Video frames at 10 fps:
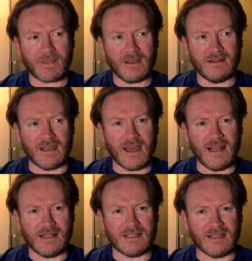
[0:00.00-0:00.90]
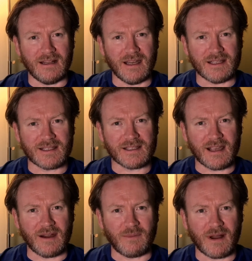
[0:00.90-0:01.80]
the LED lights
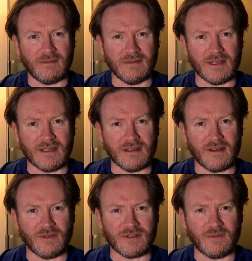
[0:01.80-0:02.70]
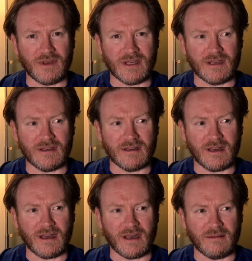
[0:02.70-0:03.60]
are probably going to be
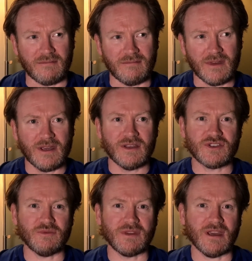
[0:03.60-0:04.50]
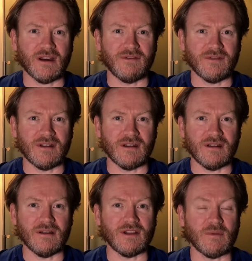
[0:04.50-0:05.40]
something of,
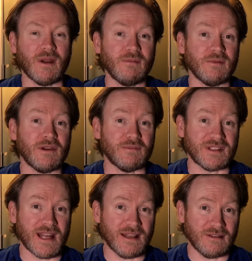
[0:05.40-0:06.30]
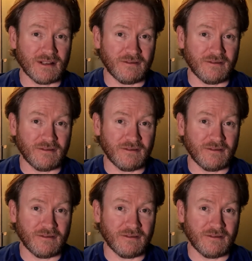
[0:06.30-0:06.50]
they'll probably become standard in the